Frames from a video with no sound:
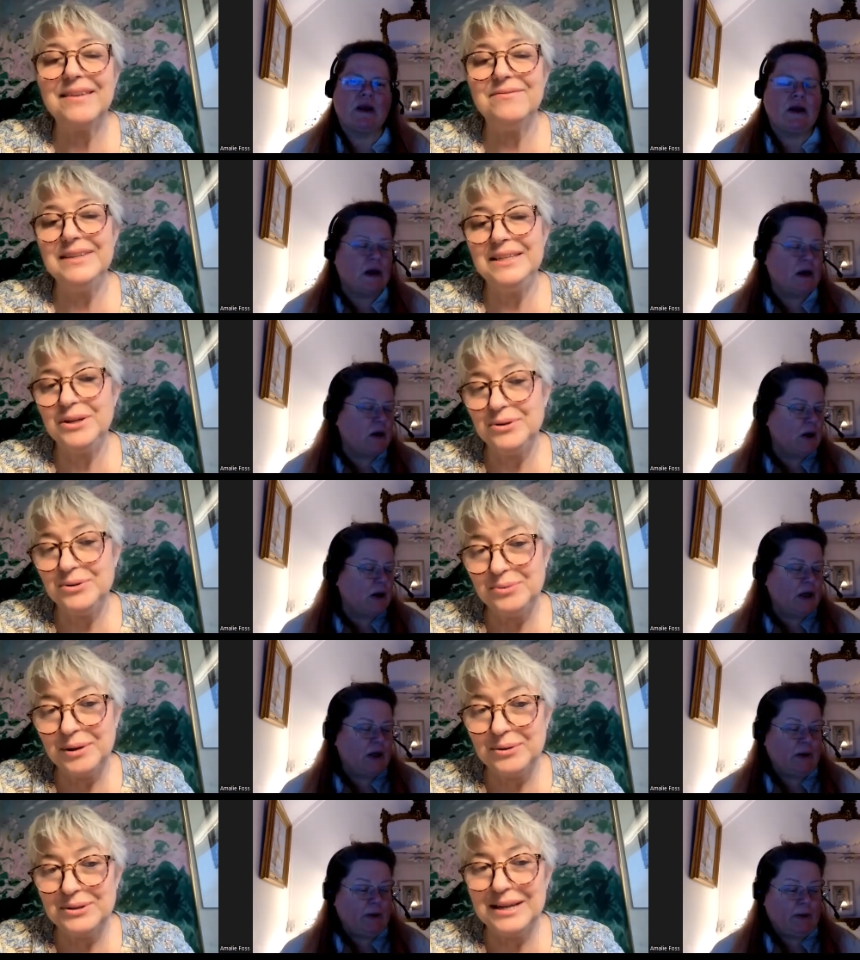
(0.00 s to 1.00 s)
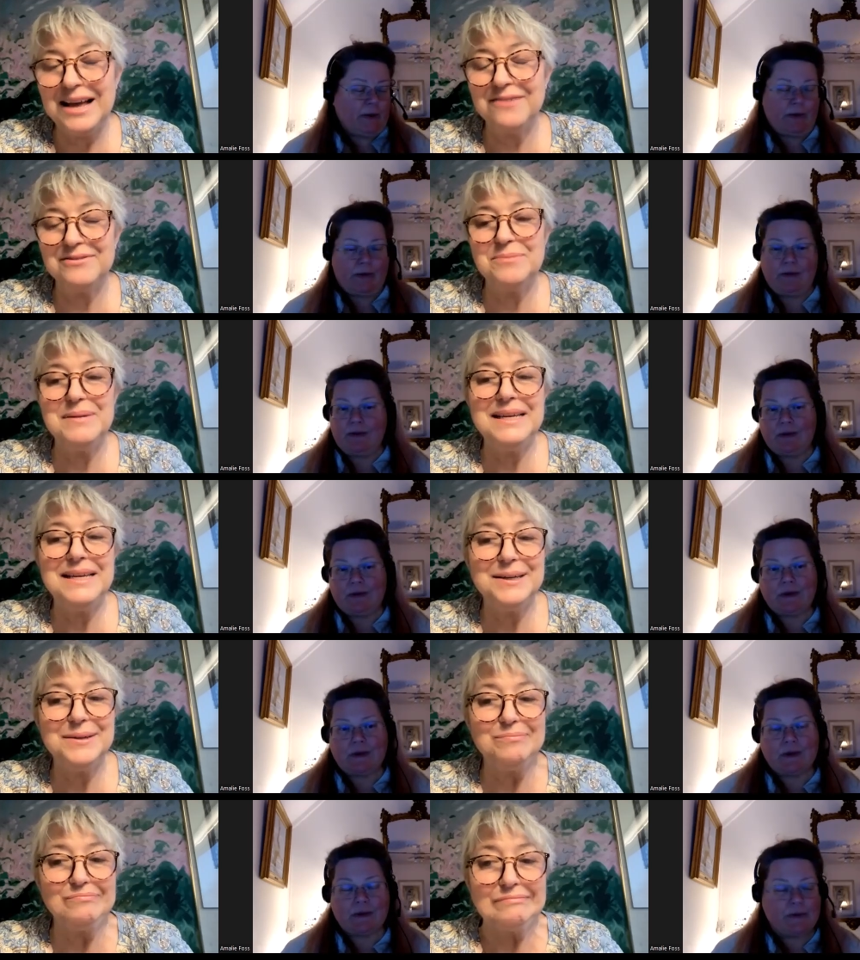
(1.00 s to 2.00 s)
Speaker 1: videos will also have to be
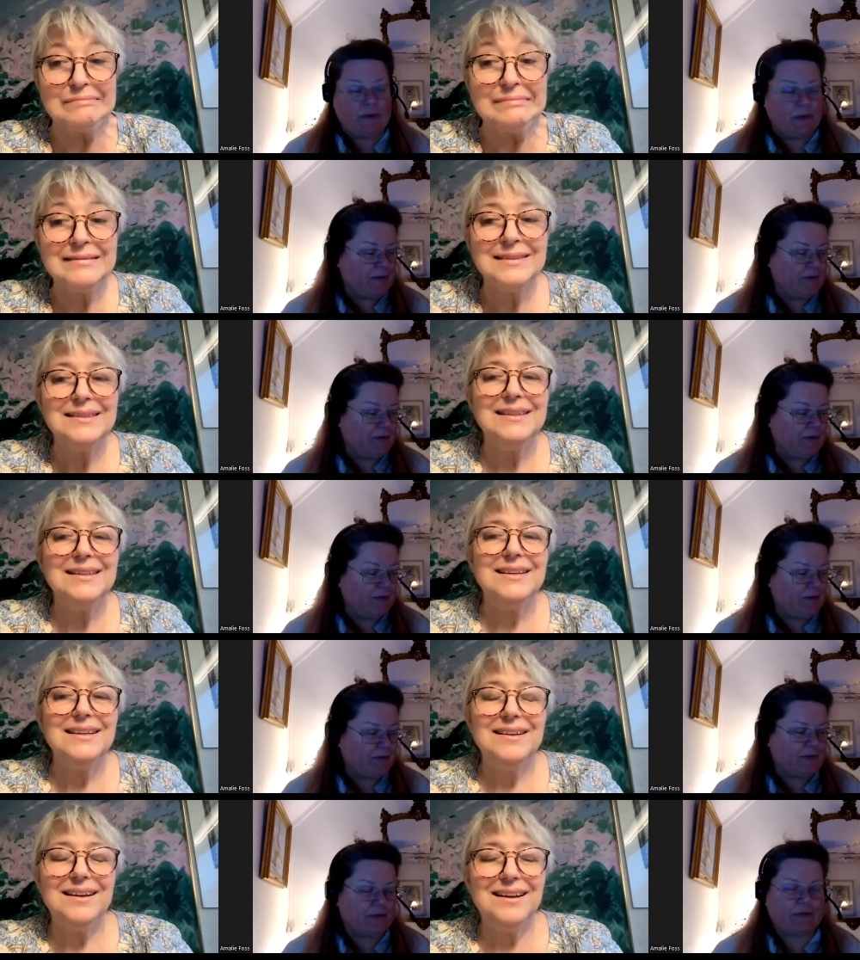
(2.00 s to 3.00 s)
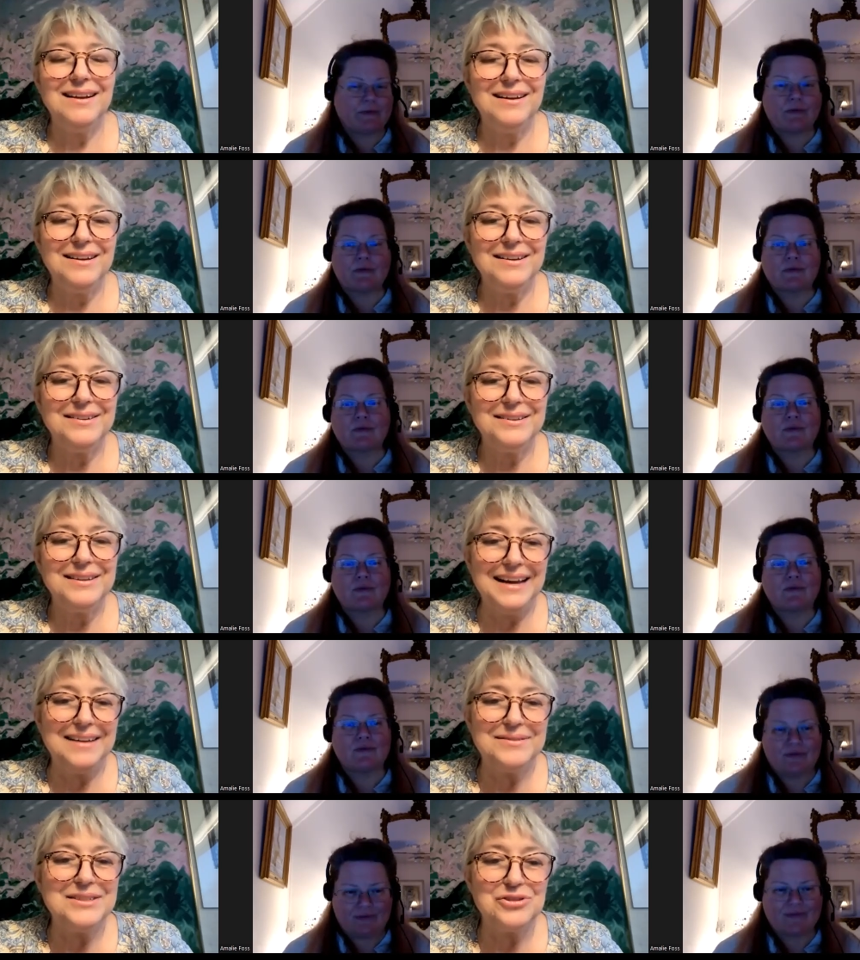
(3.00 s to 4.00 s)
um, uh yeah
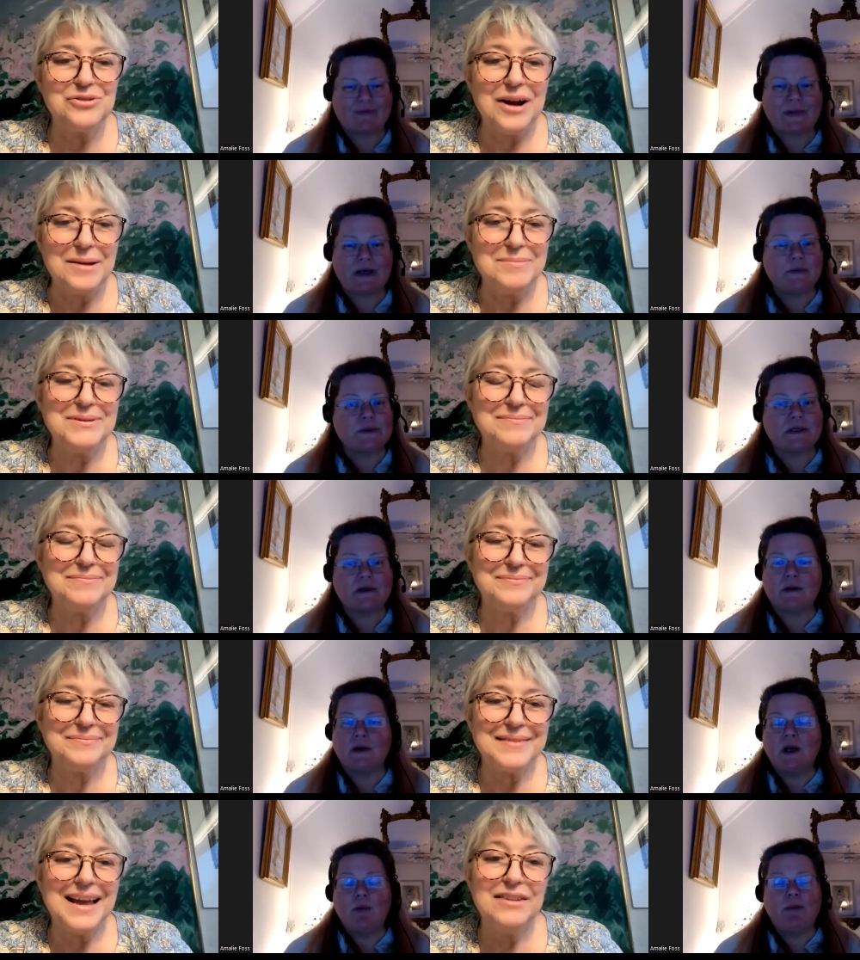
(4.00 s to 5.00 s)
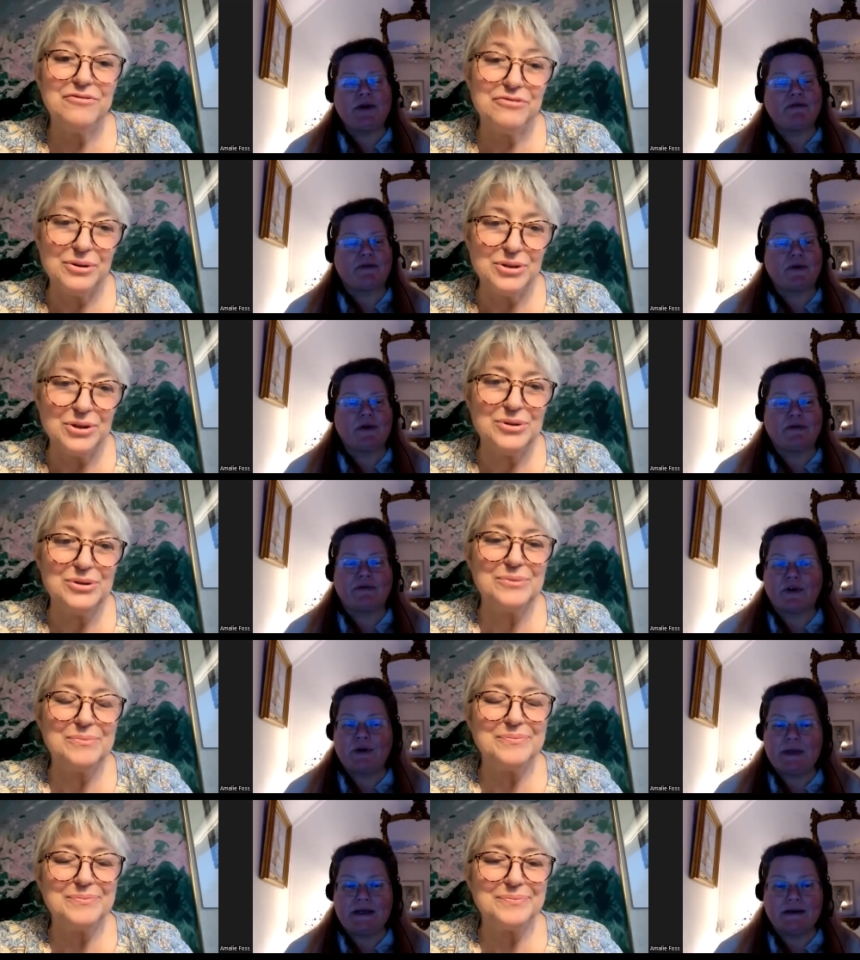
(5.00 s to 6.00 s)
described absolutely
Speaker 2: but from
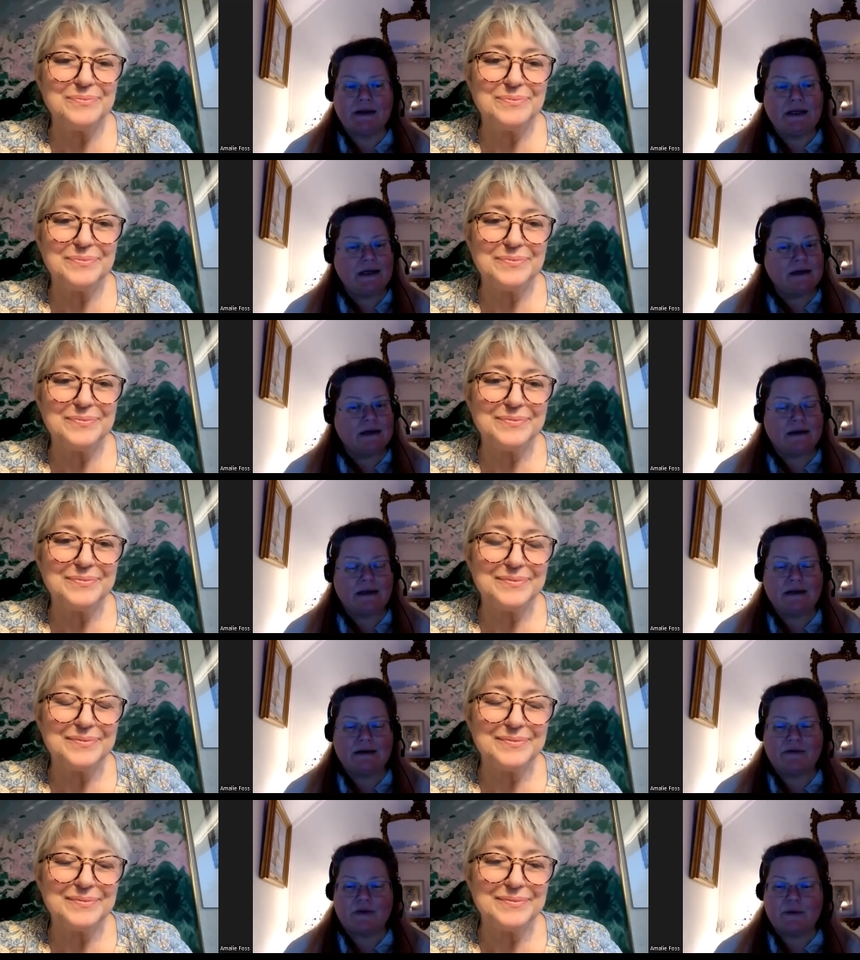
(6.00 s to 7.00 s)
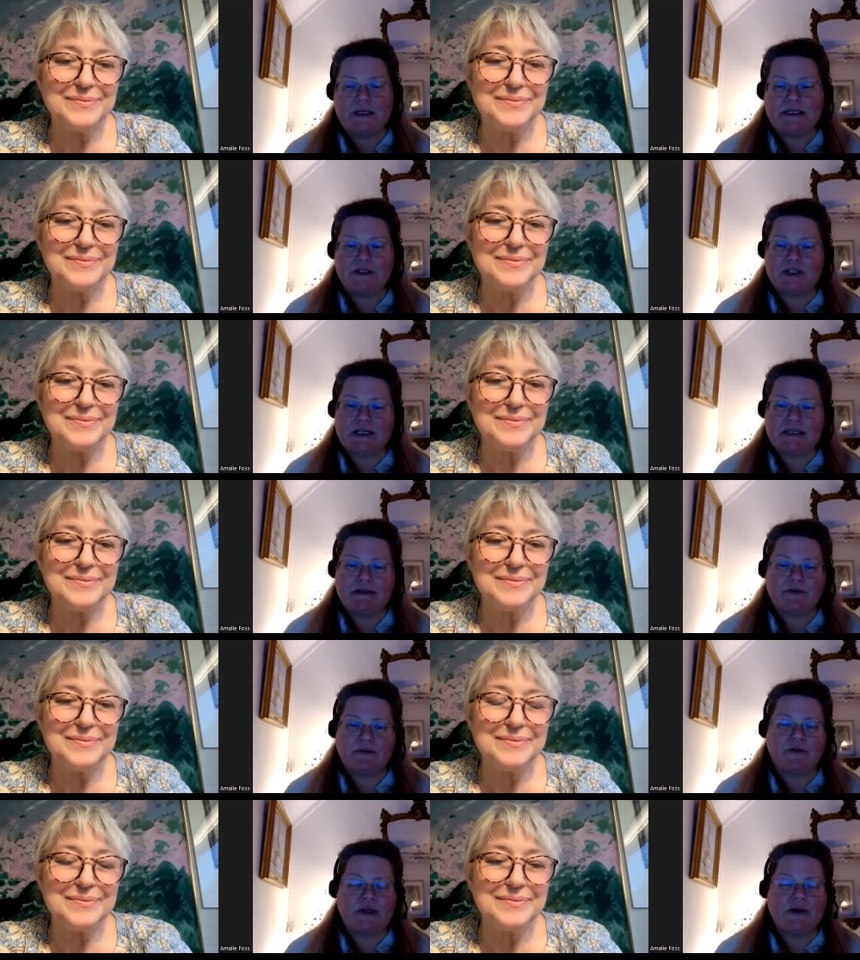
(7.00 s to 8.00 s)
from an yeah yeah from an
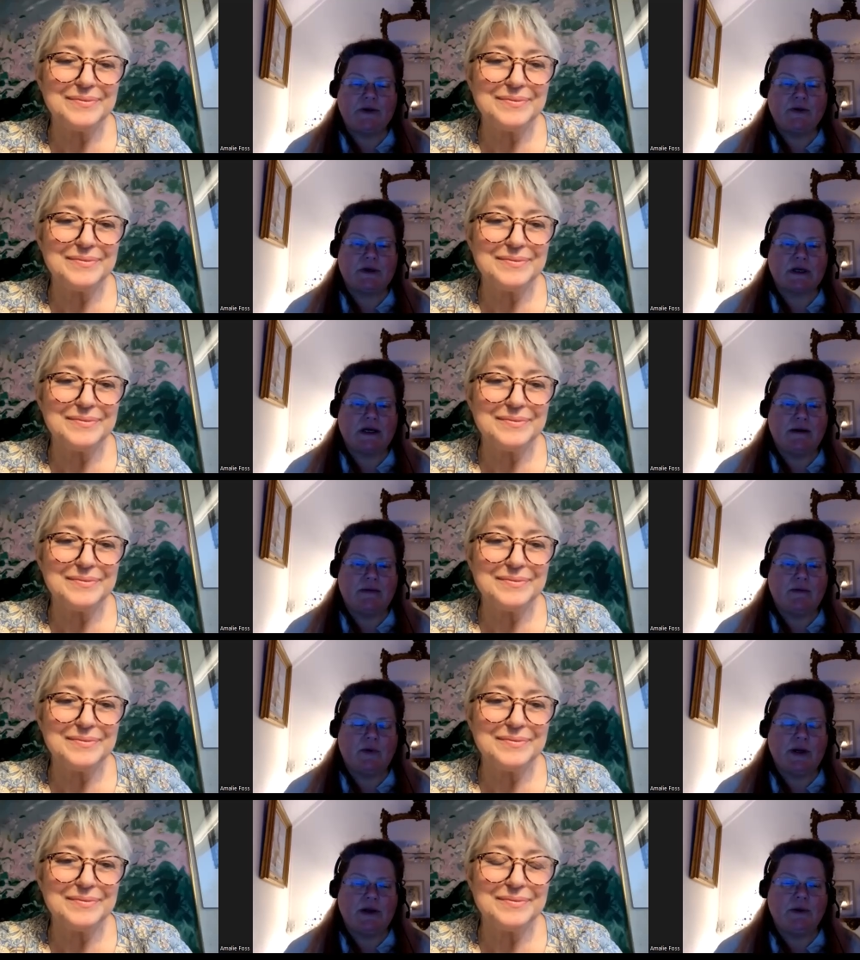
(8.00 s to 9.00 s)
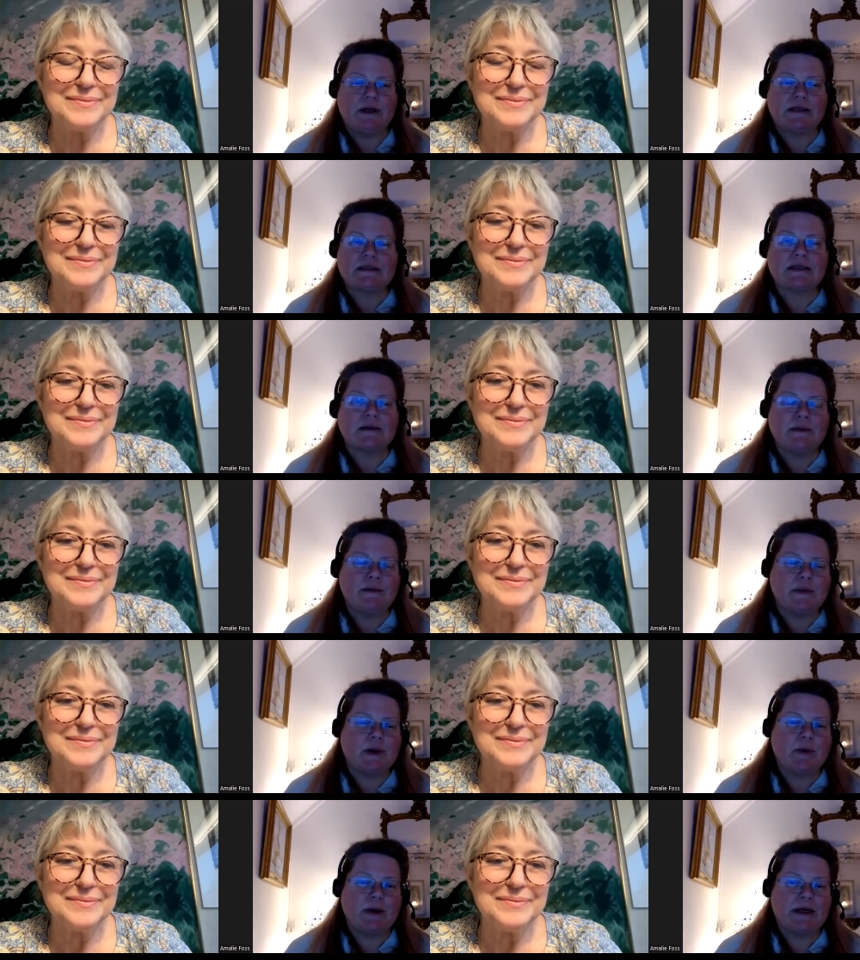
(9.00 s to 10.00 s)
adjacent field um when you ask them
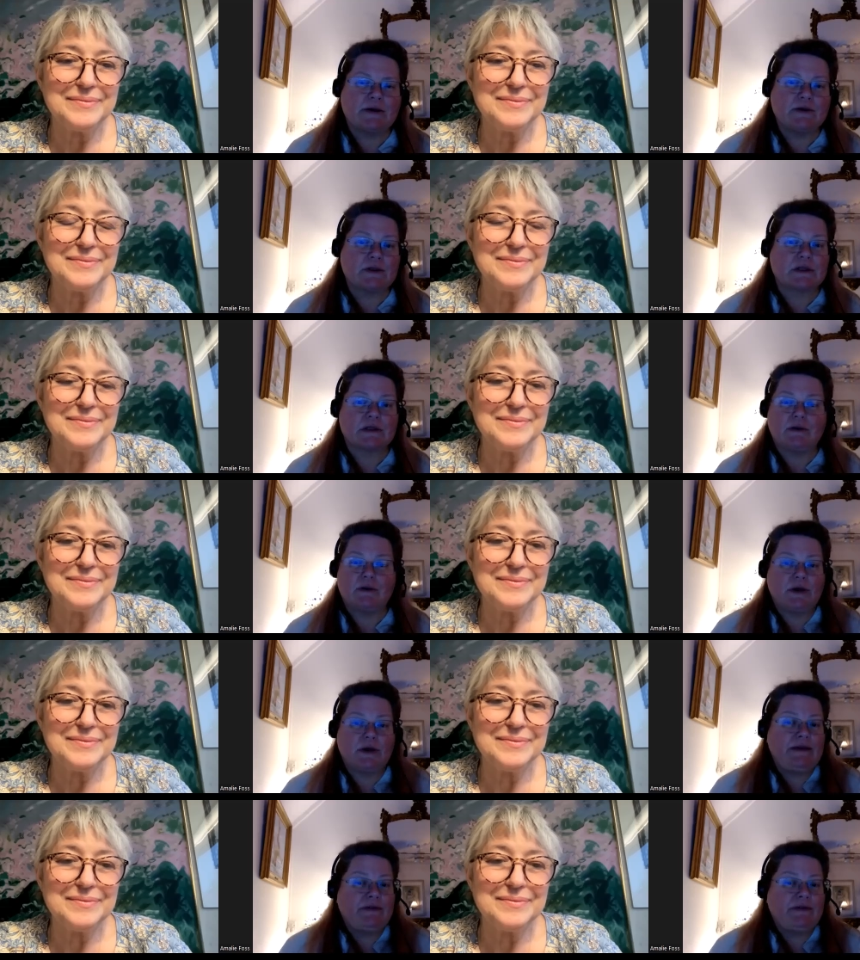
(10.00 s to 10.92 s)
about or